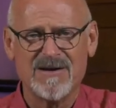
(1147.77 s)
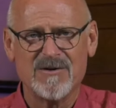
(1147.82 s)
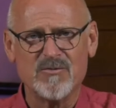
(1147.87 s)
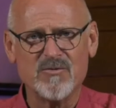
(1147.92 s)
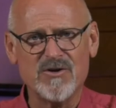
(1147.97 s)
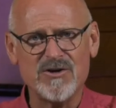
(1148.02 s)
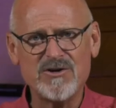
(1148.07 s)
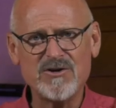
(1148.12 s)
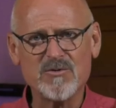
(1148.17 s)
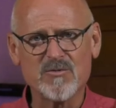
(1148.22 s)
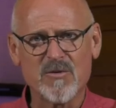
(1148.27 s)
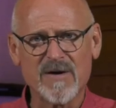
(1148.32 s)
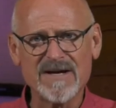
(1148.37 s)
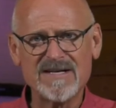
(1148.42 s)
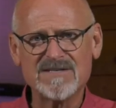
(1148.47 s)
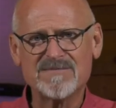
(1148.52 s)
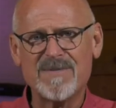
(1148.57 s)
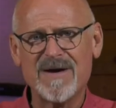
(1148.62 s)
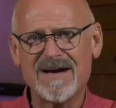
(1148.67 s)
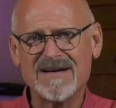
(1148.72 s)
when you
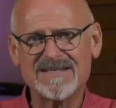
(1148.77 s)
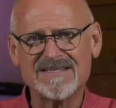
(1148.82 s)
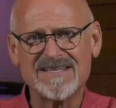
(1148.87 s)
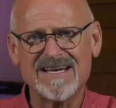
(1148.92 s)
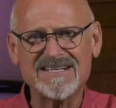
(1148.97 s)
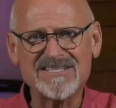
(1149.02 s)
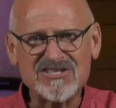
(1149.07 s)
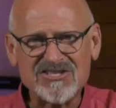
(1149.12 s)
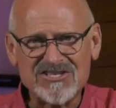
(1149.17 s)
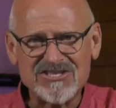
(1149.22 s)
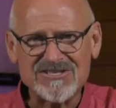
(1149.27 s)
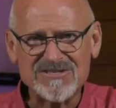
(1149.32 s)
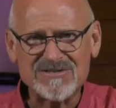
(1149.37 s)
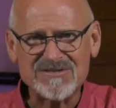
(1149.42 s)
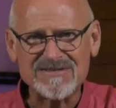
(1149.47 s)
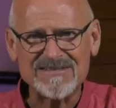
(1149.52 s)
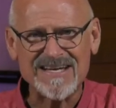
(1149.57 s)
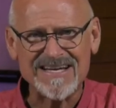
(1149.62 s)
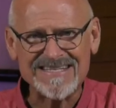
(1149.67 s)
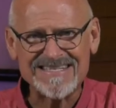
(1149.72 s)
race past
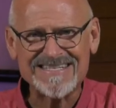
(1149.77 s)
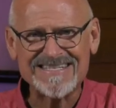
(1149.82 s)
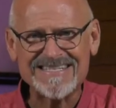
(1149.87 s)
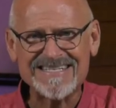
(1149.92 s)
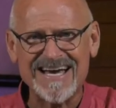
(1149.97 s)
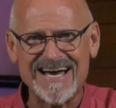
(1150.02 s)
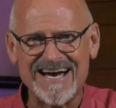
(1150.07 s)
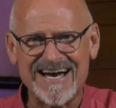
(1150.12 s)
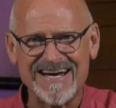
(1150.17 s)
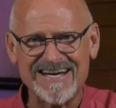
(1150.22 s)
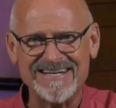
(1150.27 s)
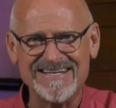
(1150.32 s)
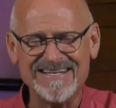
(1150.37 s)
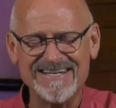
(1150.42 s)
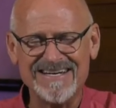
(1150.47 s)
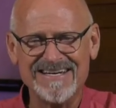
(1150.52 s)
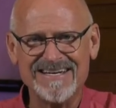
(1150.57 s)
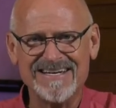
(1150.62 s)
that sign